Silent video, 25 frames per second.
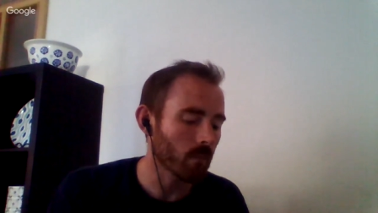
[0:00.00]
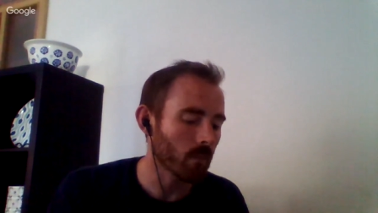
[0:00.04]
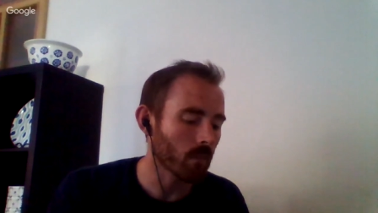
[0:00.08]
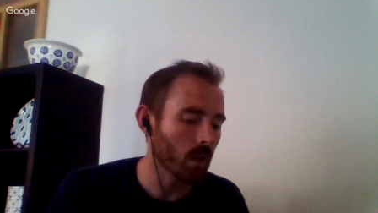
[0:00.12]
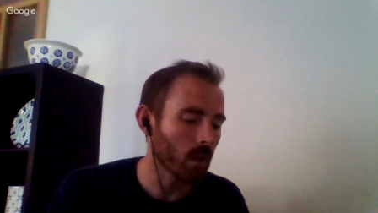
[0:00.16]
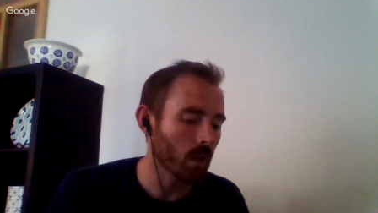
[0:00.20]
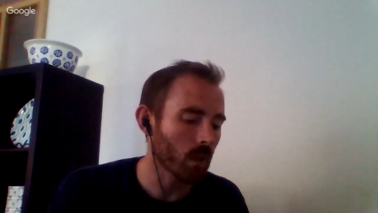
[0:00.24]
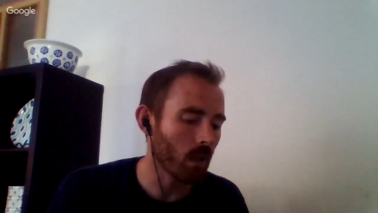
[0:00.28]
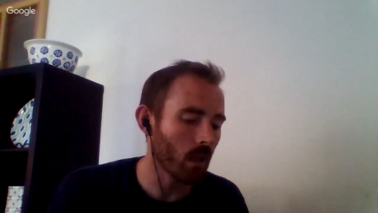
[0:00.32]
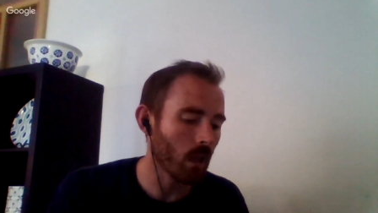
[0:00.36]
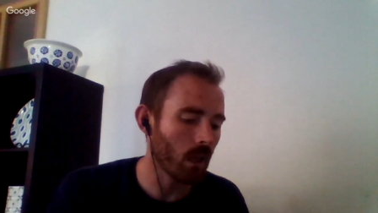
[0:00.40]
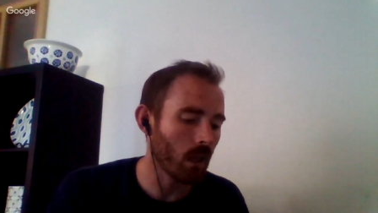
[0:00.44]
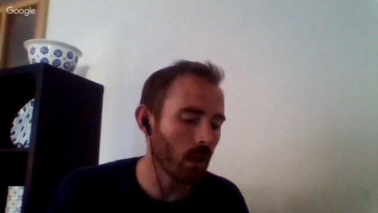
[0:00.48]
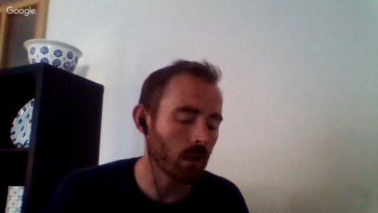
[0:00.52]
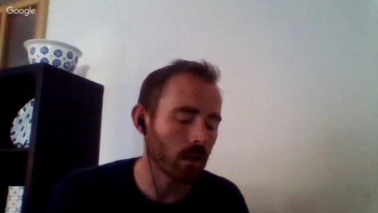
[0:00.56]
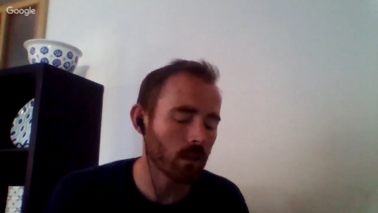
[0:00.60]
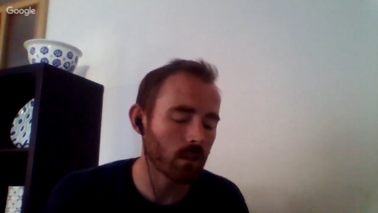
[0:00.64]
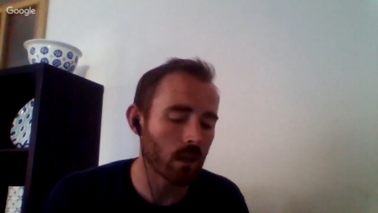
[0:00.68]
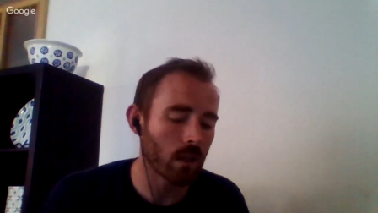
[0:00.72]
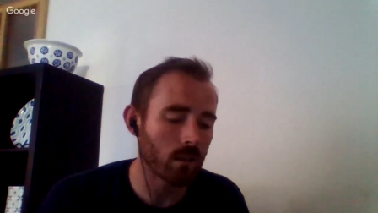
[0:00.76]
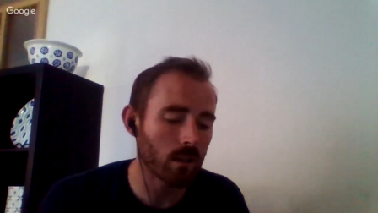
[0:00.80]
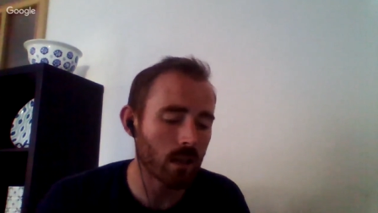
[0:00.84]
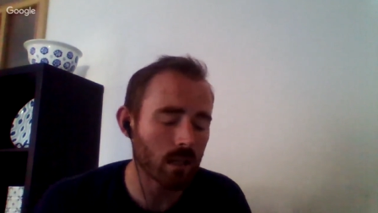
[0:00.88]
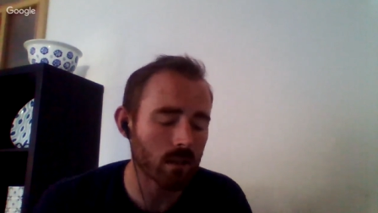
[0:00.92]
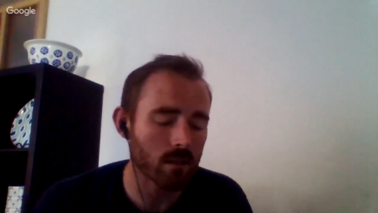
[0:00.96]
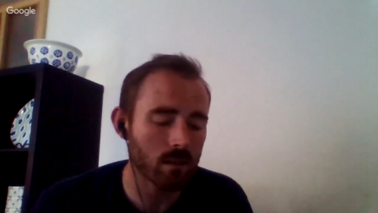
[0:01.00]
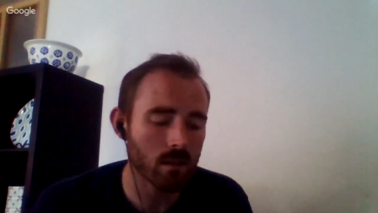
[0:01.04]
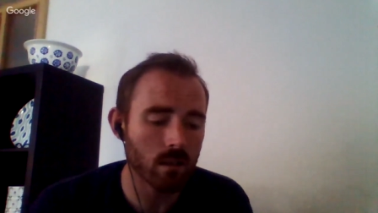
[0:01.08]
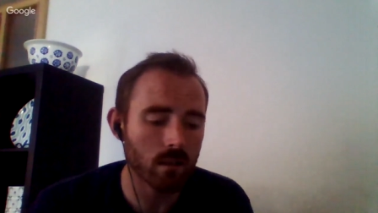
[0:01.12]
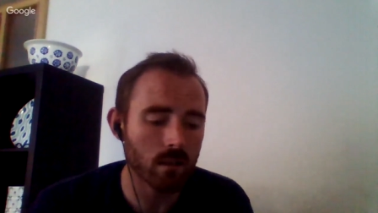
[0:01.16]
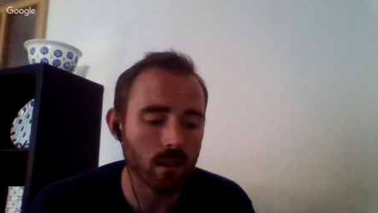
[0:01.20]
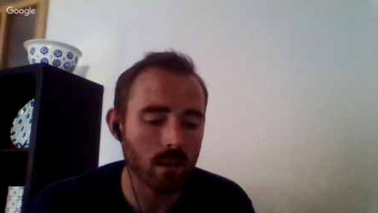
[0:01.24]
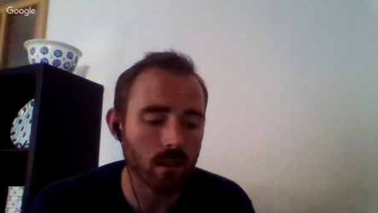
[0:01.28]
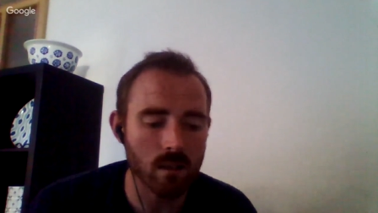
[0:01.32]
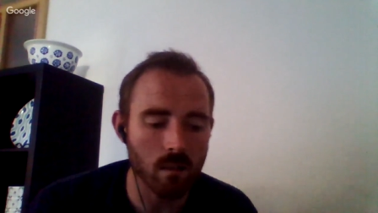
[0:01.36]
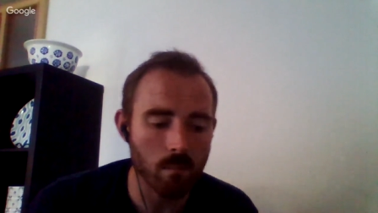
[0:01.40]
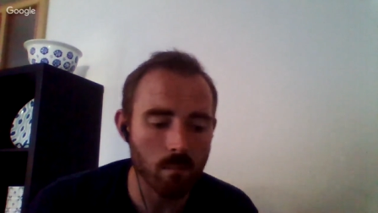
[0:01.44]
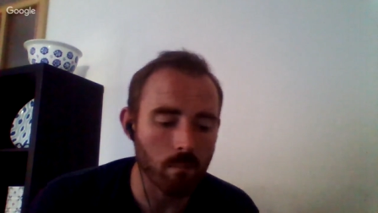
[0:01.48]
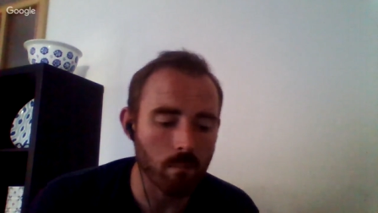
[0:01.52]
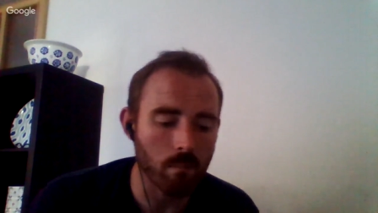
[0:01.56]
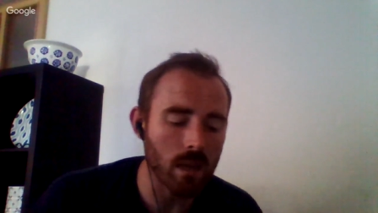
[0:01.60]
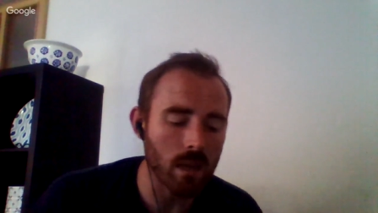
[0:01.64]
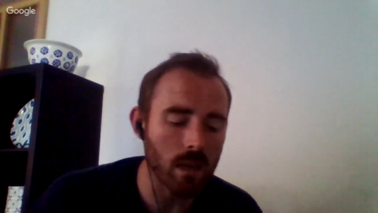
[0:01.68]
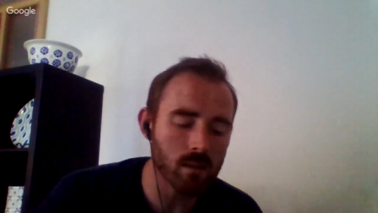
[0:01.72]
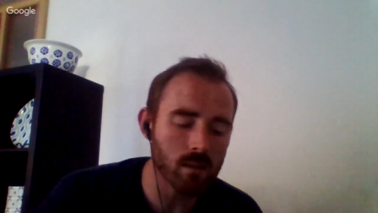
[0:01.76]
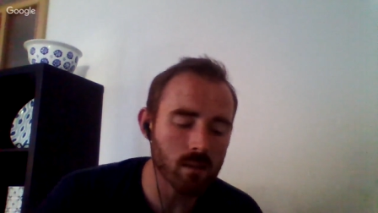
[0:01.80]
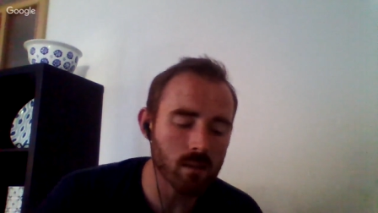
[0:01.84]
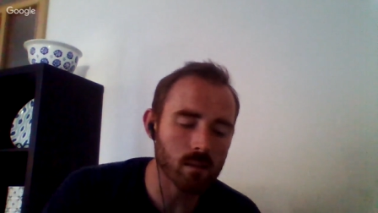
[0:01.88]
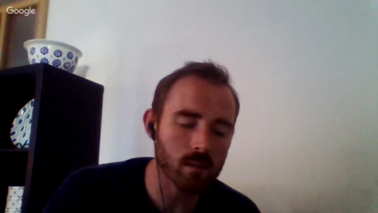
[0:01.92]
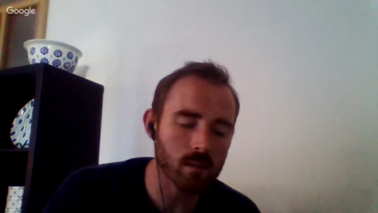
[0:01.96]
and, and and that's it. That's the
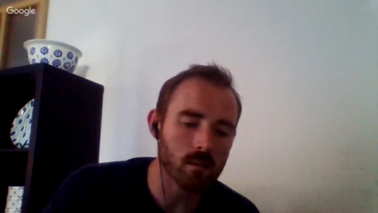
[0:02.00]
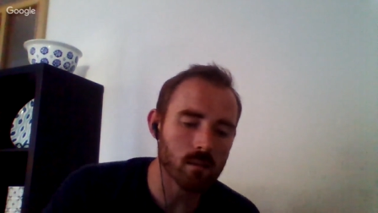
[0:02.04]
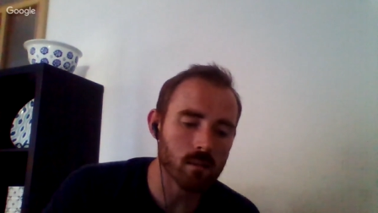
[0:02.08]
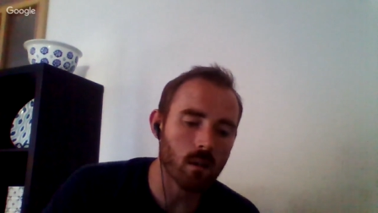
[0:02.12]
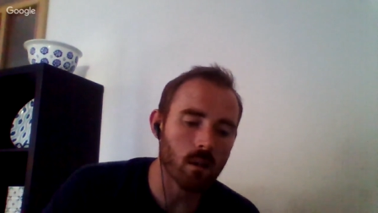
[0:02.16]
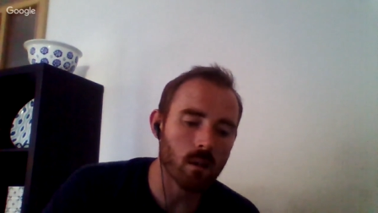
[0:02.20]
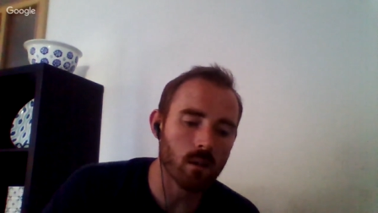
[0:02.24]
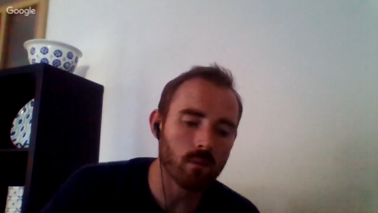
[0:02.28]
basis of the